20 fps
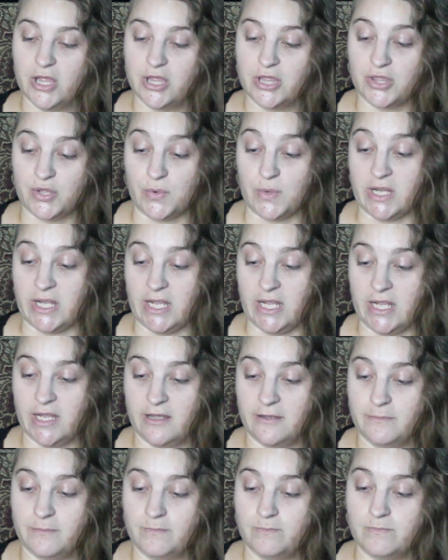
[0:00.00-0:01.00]
3,
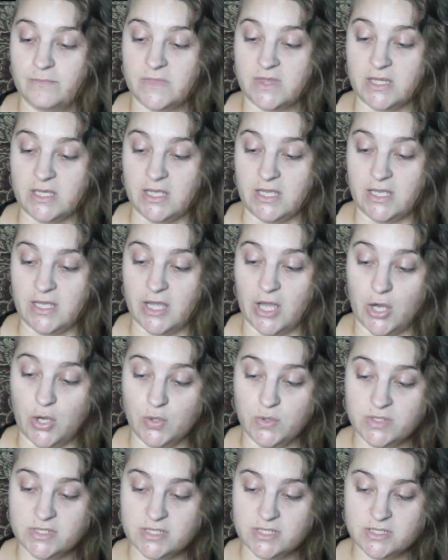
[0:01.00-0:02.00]
The
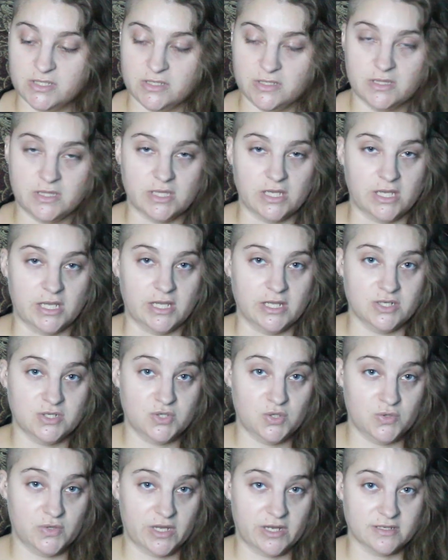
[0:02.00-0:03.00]
Host, the
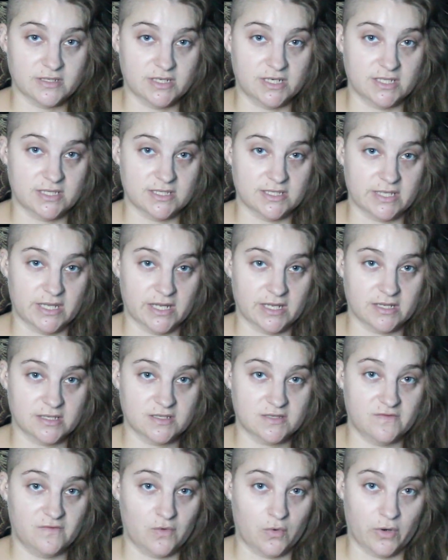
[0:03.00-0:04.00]

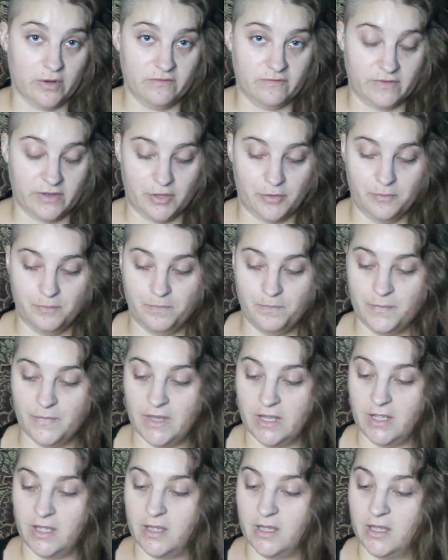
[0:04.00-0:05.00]
2006 foreign film.
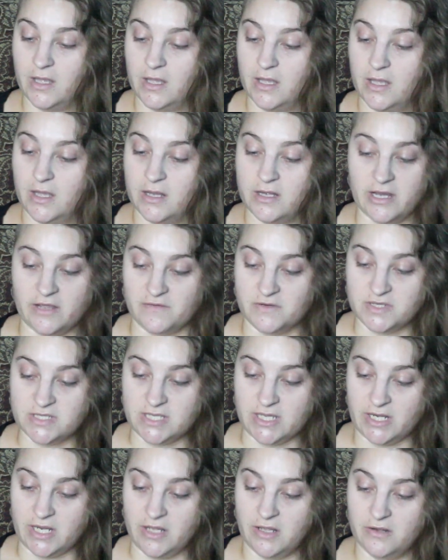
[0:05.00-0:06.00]
Never
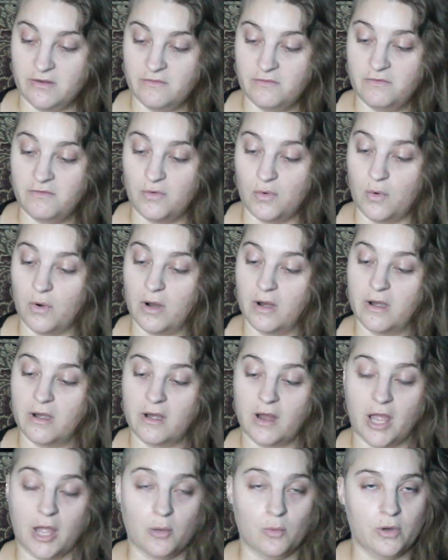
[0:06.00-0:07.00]
seen it. 4,
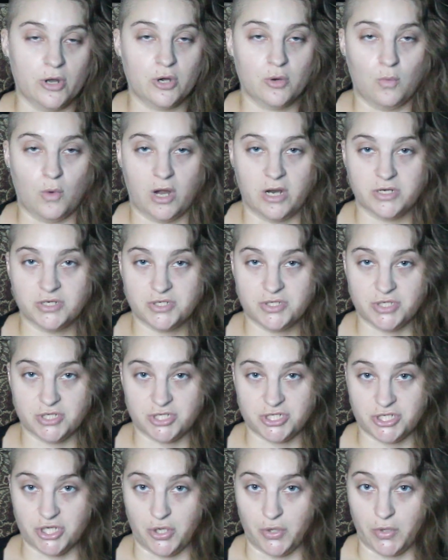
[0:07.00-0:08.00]
I want to watch the
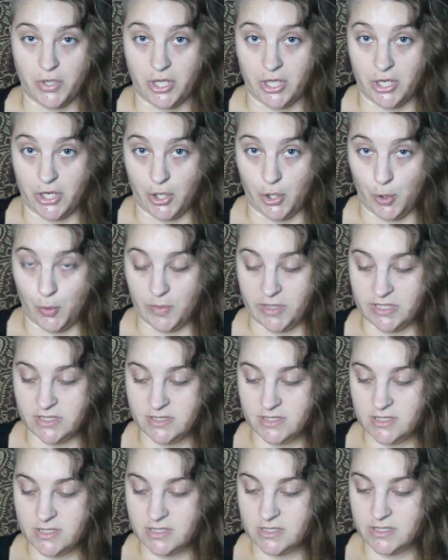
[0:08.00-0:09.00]
show Good
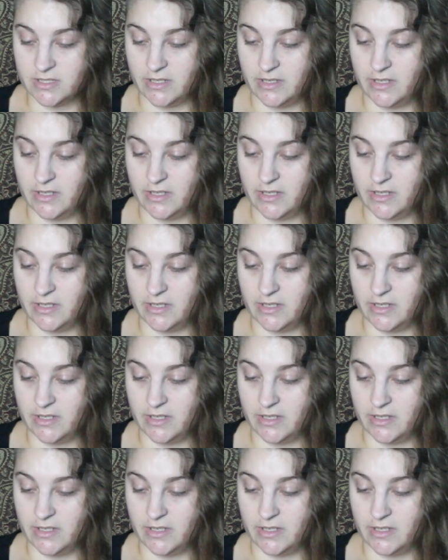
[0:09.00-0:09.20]
Omens.